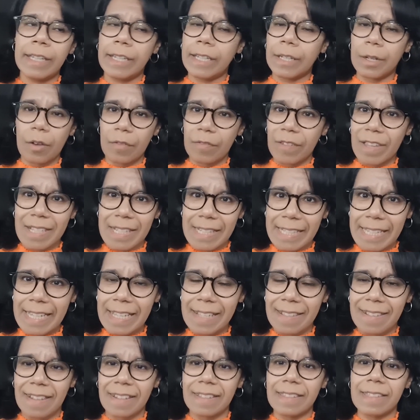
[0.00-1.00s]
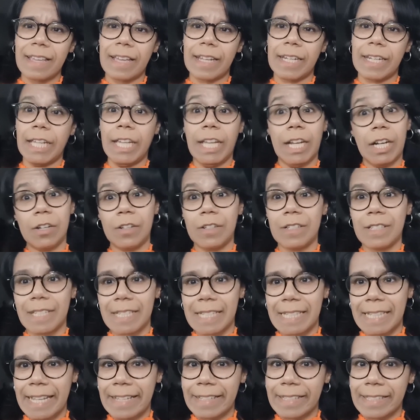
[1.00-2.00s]
It obviously isn't, and he learns
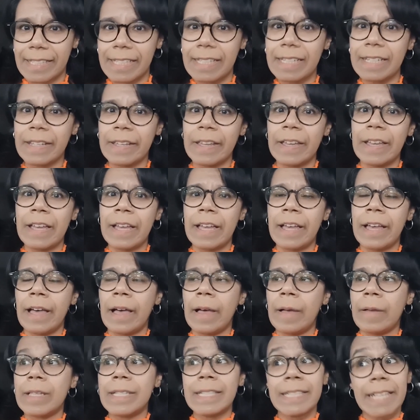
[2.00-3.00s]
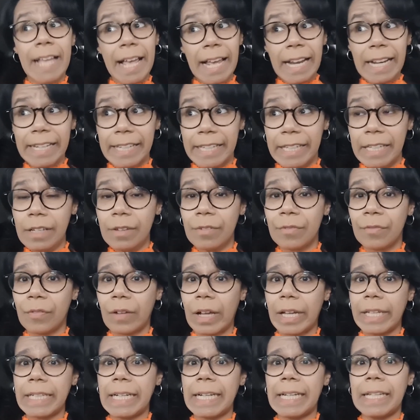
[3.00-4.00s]
his lesson. Sally
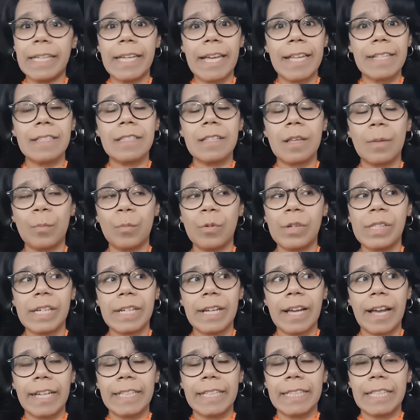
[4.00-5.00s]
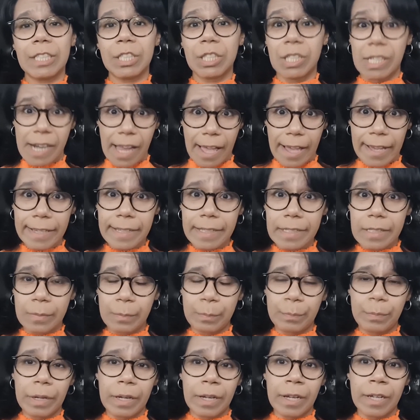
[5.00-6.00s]
finally ends up with a guy that she likes,
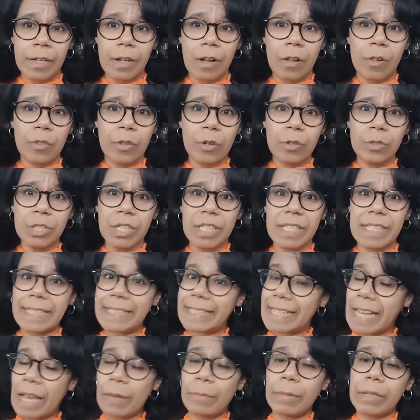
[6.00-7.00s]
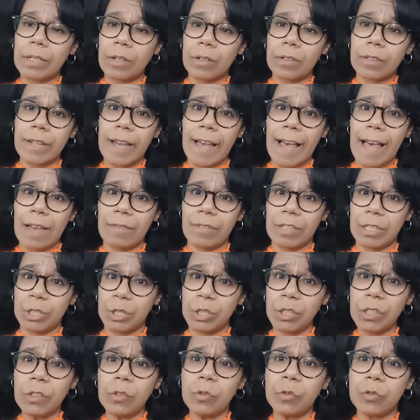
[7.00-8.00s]
but although she's adamant on not having
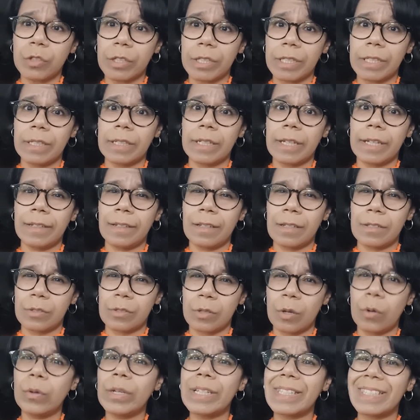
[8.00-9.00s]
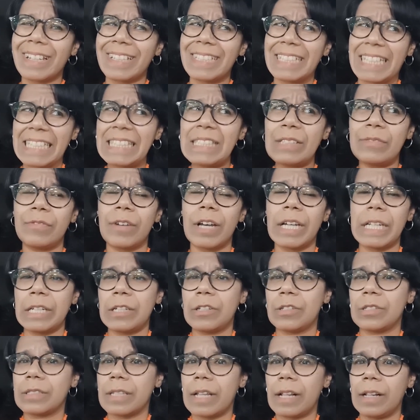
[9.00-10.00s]
children and has always identified
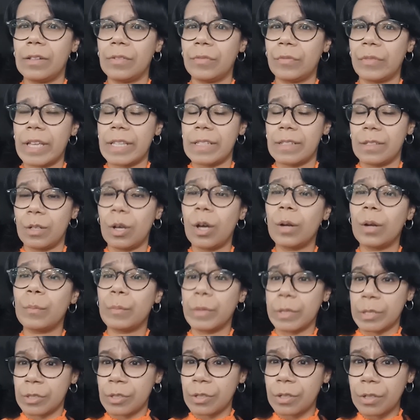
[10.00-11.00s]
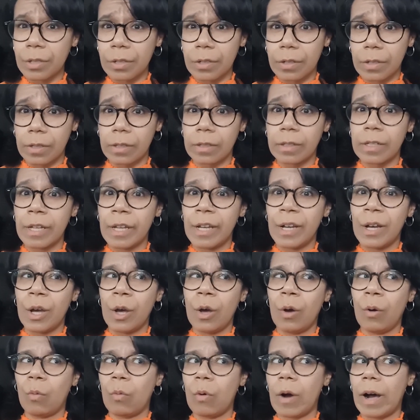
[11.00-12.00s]
herself as non-maternal,
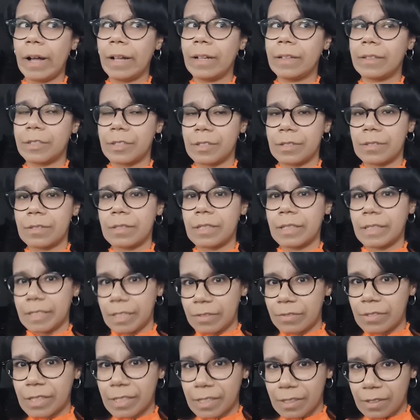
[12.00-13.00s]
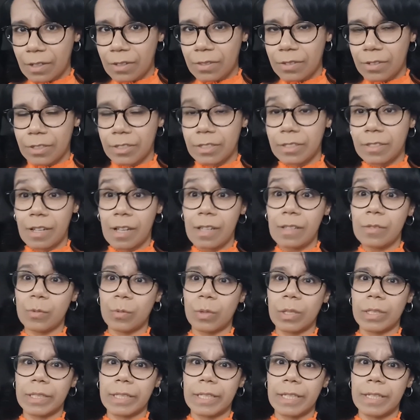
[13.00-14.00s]
while her significant other does
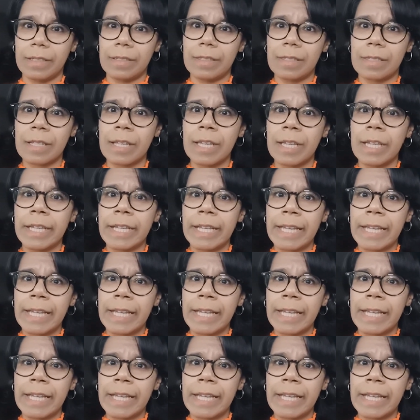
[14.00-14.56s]
want kids,